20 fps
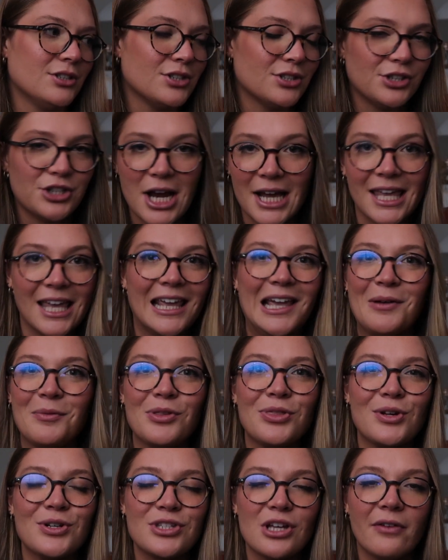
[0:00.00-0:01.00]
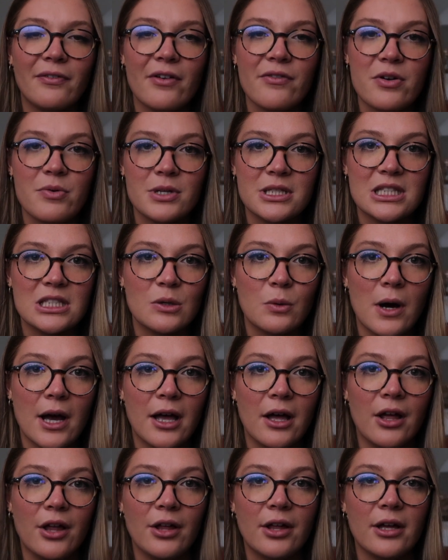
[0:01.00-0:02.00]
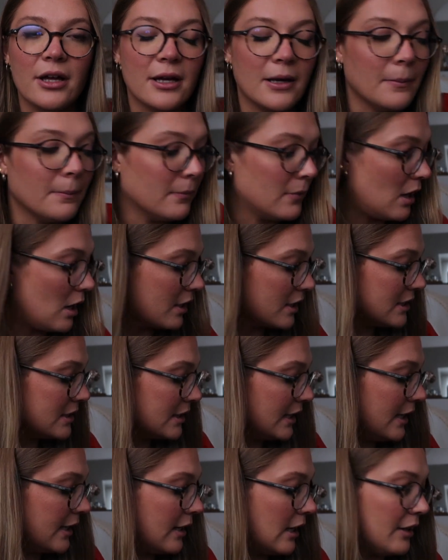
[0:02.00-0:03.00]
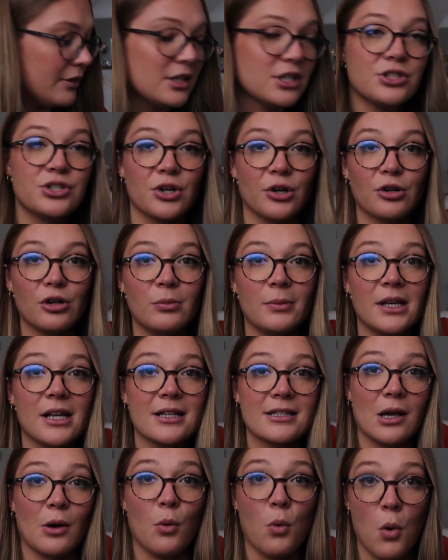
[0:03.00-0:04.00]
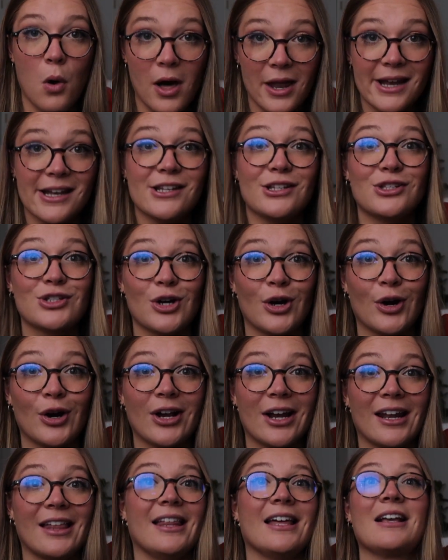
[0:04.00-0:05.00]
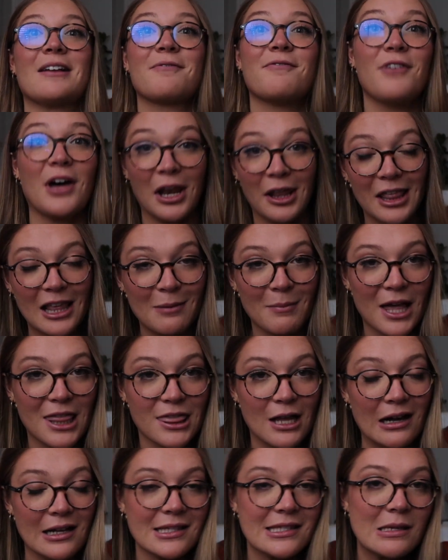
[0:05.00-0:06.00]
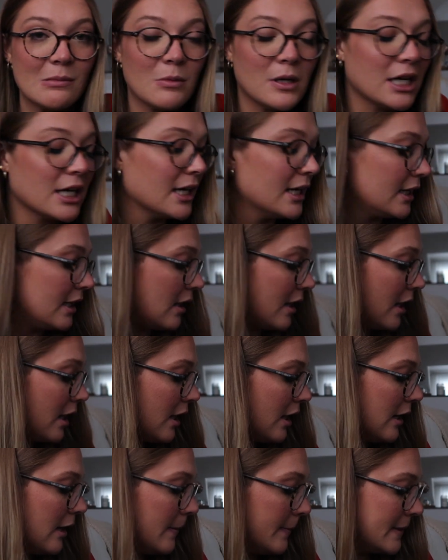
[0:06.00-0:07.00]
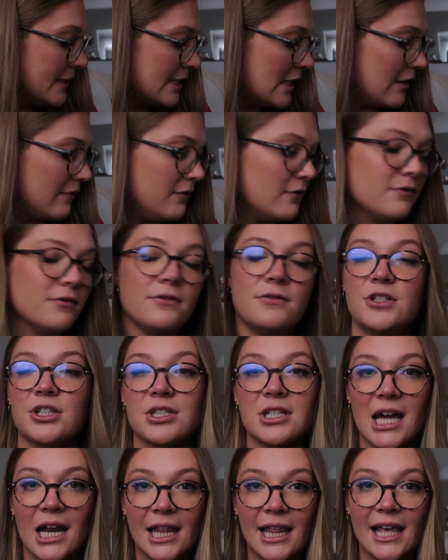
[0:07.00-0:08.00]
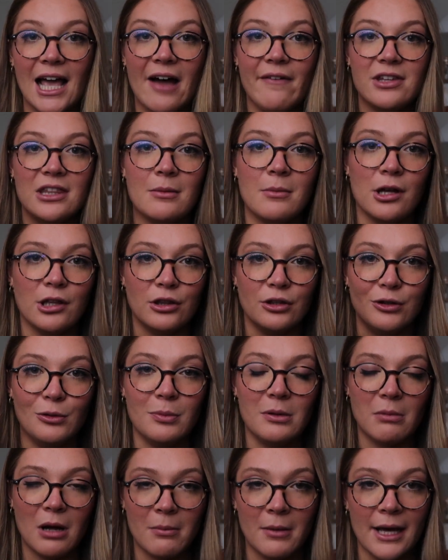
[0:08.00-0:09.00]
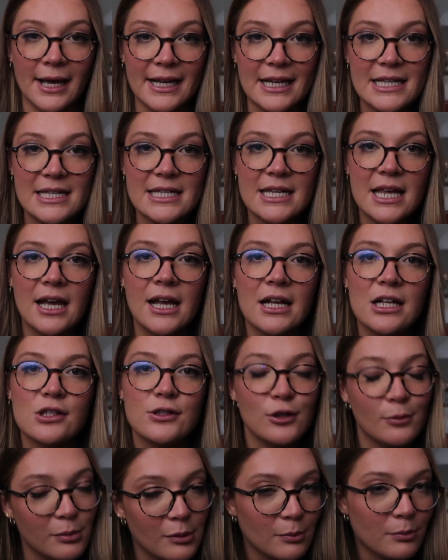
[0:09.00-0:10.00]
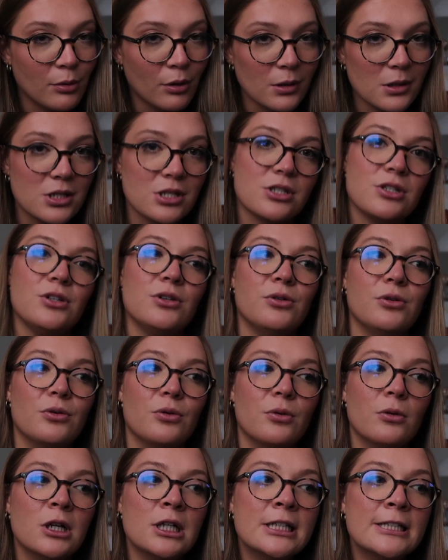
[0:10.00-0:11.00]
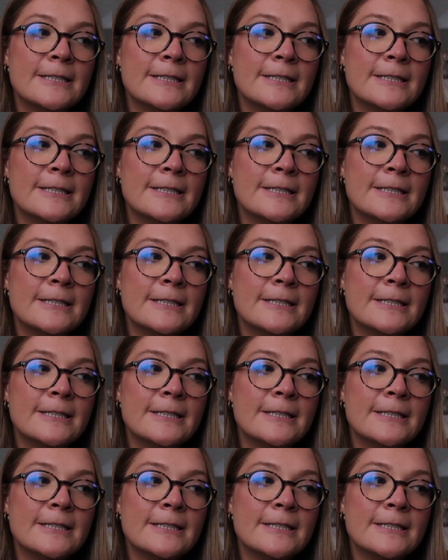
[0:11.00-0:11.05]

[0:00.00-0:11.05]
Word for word: checking in with yourself every once in a while. Honestly, I got this journal because I wanted to start kind of like funneling my thoughts somewhere, instead of just kind of like having them on loop in my mind. Super important to